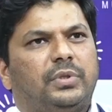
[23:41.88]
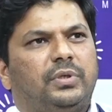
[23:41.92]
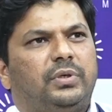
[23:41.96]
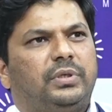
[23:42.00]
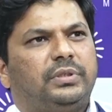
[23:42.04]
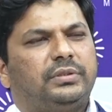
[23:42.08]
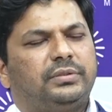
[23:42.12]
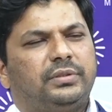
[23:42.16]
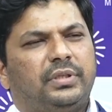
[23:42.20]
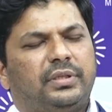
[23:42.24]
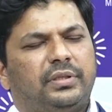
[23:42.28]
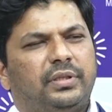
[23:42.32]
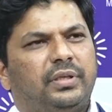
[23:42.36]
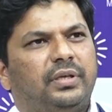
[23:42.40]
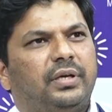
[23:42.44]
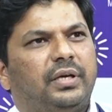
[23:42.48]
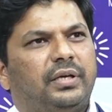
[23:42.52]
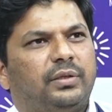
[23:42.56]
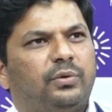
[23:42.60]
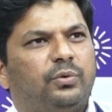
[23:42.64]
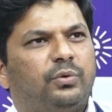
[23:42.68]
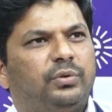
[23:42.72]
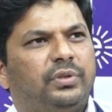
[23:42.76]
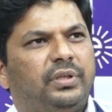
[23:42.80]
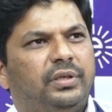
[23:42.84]
No, it's nothing.
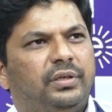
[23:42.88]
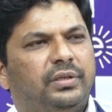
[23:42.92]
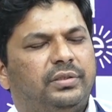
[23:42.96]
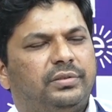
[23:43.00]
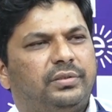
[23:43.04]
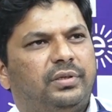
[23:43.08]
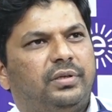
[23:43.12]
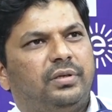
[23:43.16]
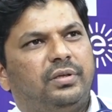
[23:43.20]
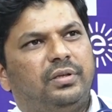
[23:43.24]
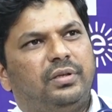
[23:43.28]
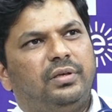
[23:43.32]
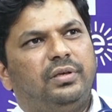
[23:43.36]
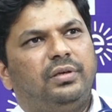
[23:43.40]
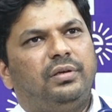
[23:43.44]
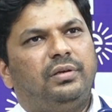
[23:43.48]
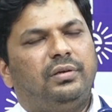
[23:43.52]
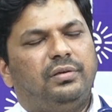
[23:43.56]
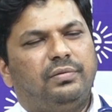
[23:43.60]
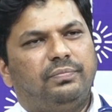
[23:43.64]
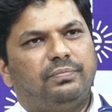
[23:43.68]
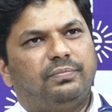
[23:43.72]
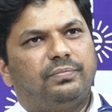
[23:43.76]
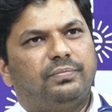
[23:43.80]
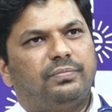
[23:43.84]
I don't think is
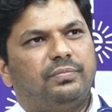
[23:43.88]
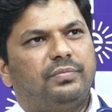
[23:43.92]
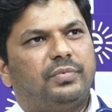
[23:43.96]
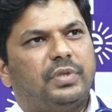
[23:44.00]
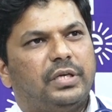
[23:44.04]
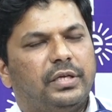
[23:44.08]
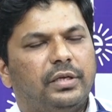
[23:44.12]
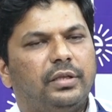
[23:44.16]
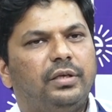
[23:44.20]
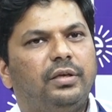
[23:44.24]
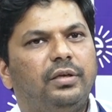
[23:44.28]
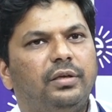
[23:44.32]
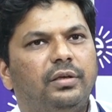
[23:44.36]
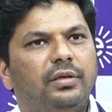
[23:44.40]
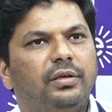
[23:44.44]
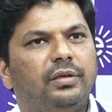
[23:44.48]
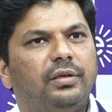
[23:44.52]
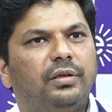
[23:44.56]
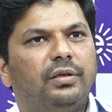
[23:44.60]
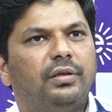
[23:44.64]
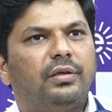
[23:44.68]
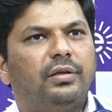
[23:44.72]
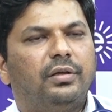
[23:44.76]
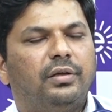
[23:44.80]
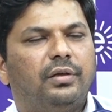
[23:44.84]
any
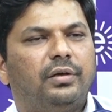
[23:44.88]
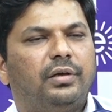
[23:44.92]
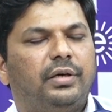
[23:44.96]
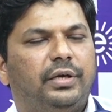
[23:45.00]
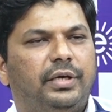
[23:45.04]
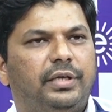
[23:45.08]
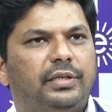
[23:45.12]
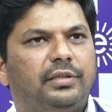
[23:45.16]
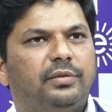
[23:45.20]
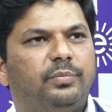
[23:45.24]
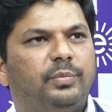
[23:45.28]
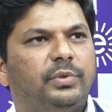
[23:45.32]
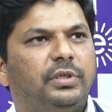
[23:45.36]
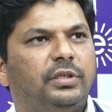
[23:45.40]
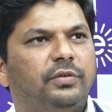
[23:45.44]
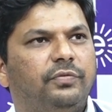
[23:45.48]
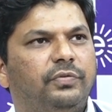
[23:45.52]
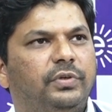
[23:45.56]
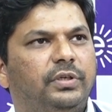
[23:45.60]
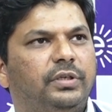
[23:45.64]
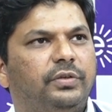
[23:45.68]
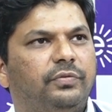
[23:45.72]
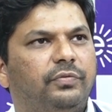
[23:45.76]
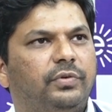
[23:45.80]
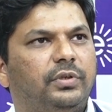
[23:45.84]
health
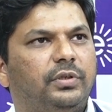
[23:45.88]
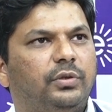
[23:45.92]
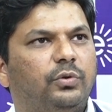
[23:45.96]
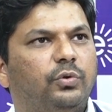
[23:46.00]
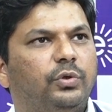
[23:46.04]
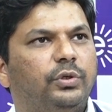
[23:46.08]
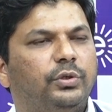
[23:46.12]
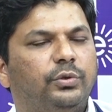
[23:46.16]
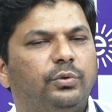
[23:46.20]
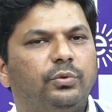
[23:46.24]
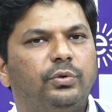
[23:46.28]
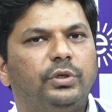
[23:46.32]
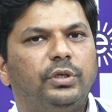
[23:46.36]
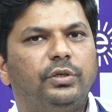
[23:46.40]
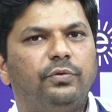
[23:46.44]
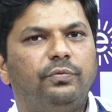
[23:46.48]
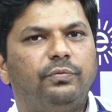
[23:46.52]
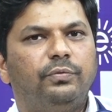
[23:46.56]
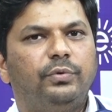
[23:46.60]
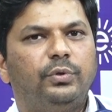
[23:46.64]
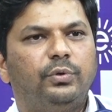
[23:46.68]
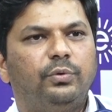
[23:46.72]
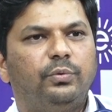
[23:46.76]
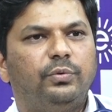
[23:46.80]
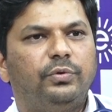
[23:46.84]
benefit will going to
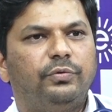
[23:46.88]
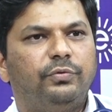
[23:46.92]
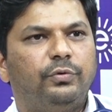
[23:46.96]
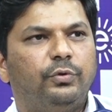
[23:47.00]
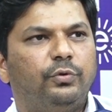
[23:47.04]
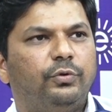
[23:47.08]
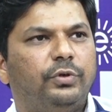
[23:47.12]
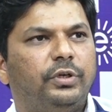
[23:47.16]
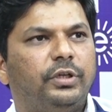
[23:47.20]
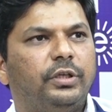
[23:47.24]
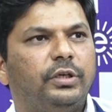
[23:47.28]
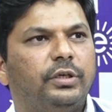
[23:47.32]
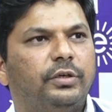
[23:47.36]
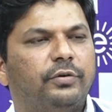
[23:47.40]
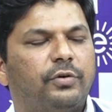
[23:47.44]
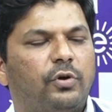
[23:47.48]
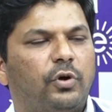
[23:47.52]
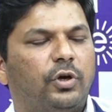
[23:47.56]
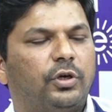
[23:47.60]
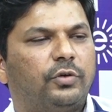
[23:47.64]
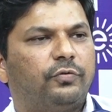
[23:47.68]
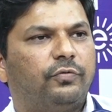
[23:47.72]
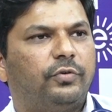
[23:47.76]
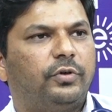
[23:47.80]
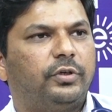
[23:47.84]
give you if you drink
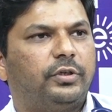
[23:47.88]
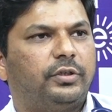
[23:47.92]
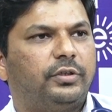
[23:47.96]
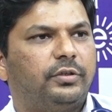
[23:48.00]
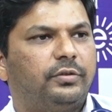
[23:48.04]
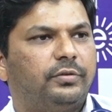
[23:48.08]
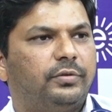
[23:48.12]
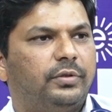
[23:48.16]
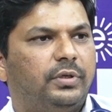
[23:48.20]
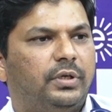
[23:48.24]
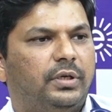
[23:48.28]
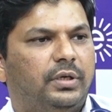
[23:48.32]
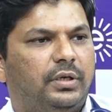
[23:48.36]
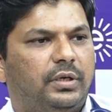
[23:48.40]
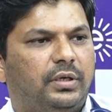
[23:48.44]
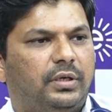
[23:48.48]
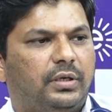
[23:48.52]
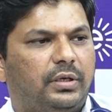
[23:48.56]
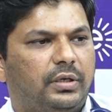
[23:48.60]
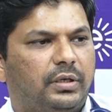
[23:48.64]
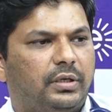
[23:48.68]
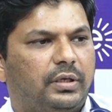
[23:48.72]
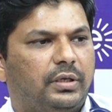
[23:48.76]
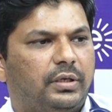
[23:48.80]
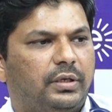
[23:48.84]
hot water.
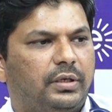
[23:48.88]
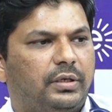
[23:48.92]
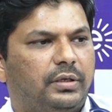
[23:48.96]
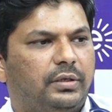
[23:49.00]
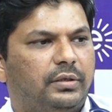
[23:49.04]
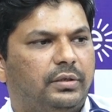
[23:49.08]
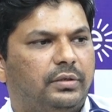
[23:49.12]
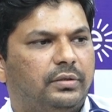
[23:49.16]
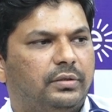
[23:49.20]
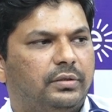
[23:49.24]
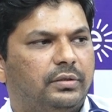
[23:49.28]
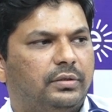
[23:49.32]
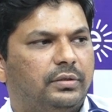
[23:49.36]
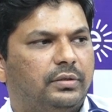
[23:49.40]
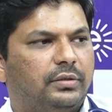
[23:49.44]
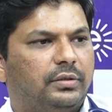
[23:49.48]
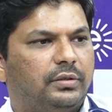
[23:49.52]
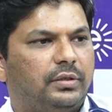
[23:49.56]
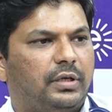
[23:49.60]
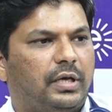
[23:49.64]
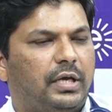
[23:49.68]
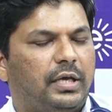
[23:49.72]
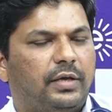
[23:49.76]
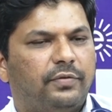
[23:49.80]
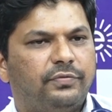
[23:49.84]
And
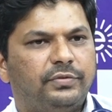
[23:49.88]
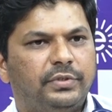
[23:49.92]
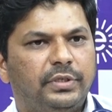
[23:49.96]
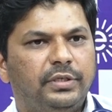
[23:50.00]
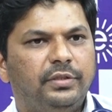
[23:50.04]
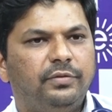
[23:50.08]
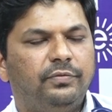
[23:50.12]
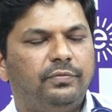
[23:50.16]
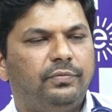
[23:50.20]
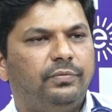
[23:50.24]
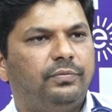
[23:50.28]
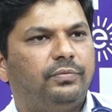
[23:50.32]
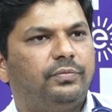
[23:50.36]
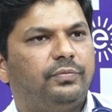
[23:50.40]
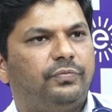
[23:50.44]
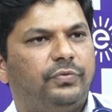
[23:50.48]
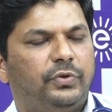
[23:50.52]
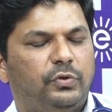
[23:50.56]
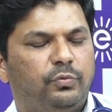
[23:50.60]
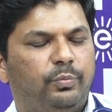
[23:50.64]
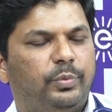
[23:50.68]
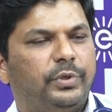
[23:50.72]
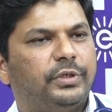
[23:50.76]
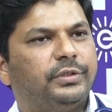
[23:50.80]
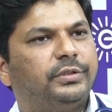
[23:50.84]
I have seen
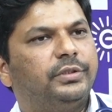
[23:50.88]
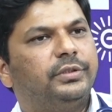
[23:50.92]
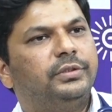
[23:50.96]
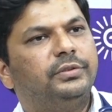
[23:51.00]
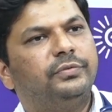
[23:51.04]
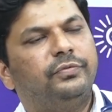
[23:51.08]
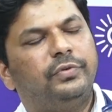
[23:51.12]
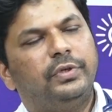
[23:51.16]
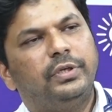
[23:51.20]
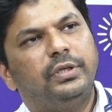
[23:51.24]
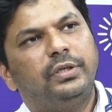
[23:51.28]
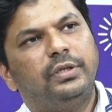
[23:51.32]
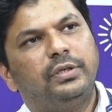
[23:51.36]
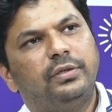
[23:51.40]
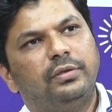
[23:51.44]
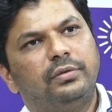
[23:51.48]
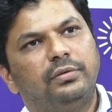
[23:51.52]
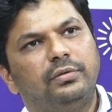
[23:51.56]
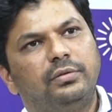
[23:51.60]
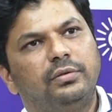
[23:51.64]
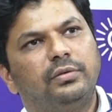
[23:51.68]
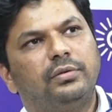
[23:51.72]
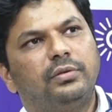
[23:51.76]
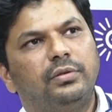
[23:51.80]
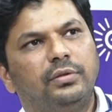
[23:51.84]
few patients where
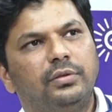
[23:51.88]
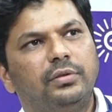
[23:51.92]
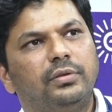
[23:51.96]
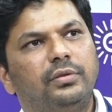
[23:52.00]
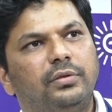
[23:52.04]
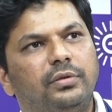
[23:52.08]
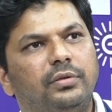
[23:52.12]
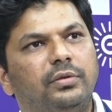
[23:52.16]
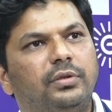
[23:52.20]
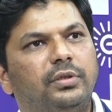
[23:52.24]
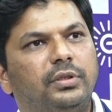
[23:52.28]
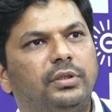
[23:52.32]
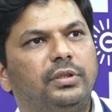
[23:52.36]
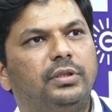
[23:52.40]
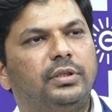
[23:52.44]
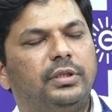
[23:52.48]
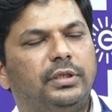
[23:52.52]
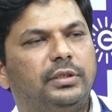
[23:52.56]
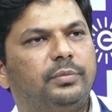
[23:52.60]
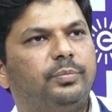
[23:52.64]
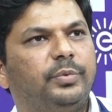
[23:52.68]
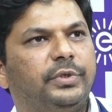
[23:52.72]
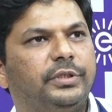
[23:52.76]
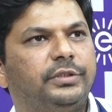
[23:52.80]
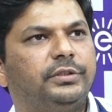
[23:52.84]

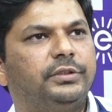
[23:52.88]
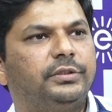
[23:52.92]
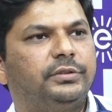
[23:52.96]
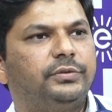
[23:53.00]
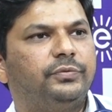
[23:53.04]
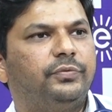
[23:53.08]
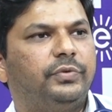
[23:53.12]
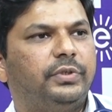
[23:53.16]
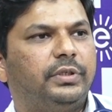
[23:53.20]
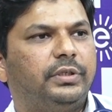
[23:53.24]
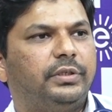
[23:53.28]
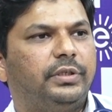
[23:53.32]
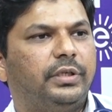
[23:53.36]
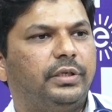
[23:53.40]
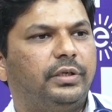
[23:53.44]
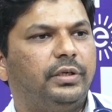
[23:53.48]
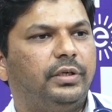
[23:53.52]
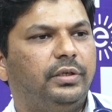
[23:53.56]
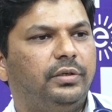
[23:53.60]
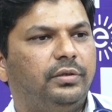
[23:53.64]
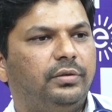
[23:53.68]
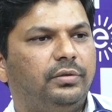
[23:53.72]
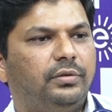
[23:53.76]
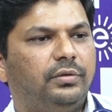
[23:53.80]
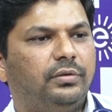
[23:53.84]
that patient were
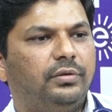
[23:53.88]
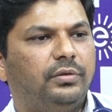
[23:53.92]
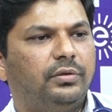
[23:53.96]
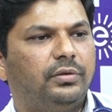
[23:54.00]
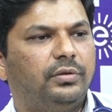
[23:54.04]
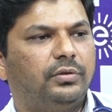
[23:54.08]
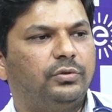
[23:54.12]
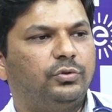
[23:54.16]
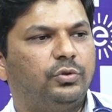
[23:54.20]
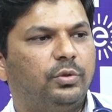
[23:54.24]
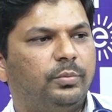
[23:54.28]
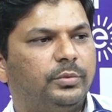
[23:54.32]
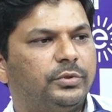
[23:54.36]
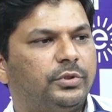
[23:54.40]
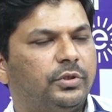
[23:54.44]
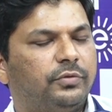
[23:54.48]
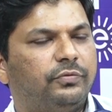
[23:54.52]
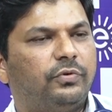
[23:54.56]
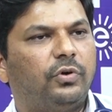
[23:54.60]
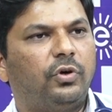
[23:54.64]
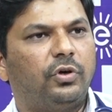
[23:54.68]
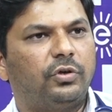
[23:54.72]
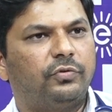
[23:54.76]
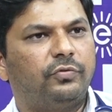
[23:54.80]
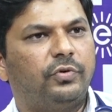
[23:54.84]
taking so much
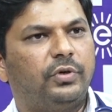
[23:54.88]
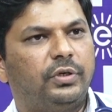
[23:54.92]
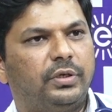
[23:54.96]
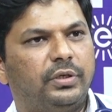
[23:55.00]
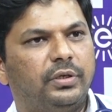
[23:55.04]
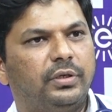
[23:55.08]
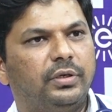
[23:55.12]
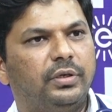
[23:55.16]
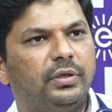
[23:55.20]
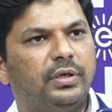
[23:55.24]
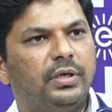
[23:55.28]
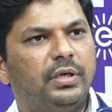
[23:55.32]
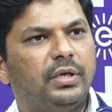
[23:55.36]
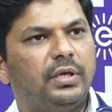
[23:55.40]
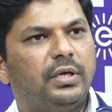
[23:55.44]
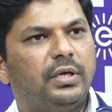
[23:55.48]
of hot water,